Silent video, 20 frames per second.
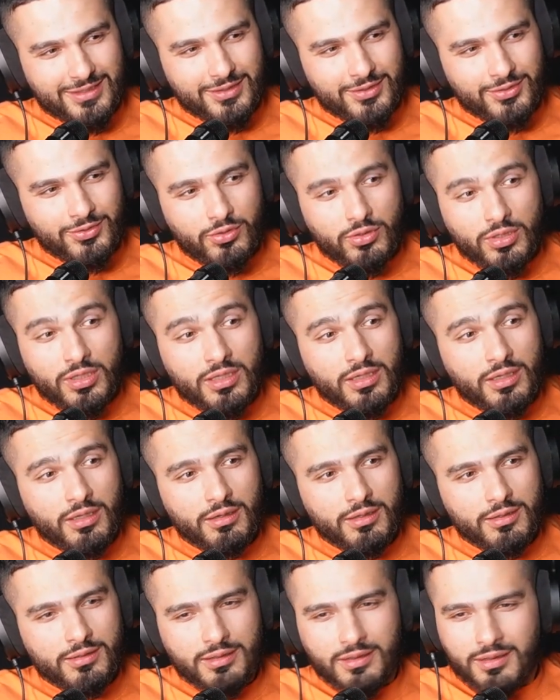You hear
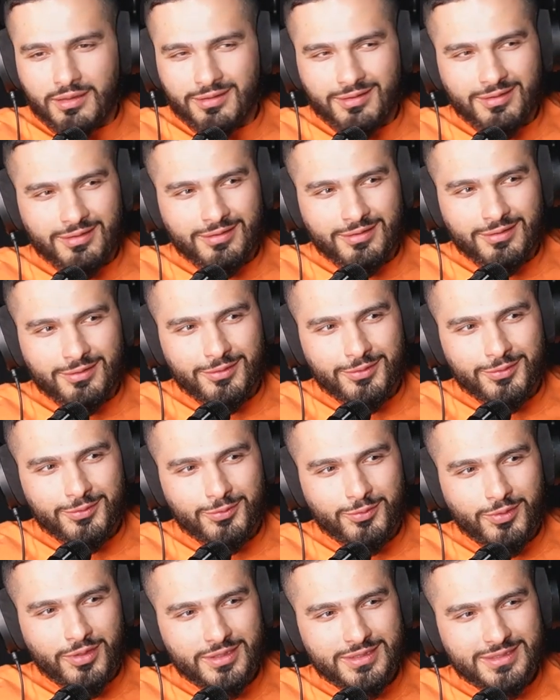like the
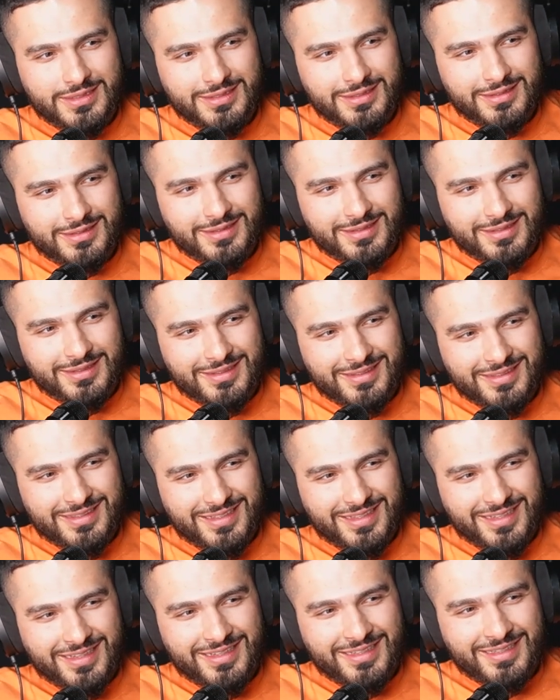
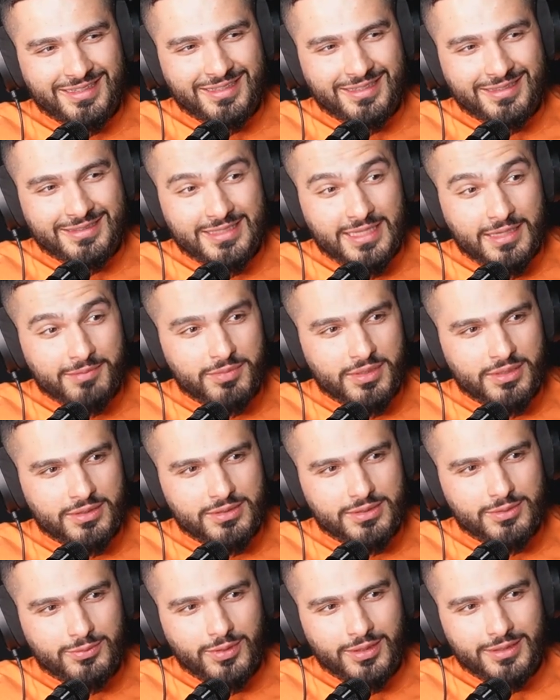
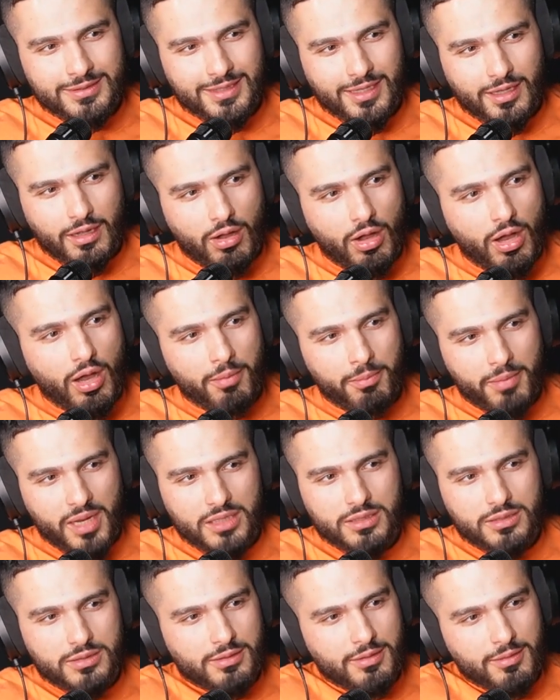Zambians, where it's like, oh,
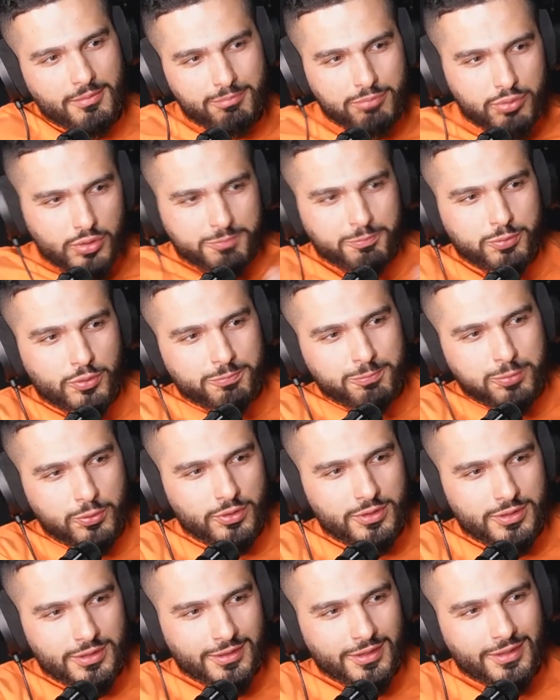mate, put,
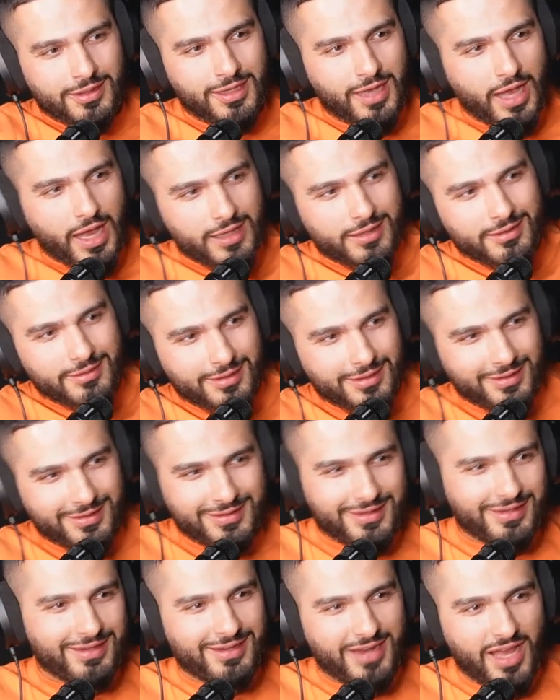guy,
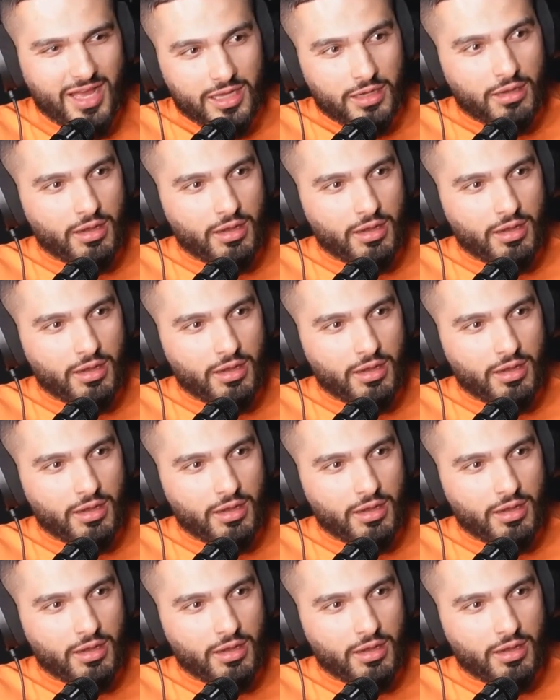oh,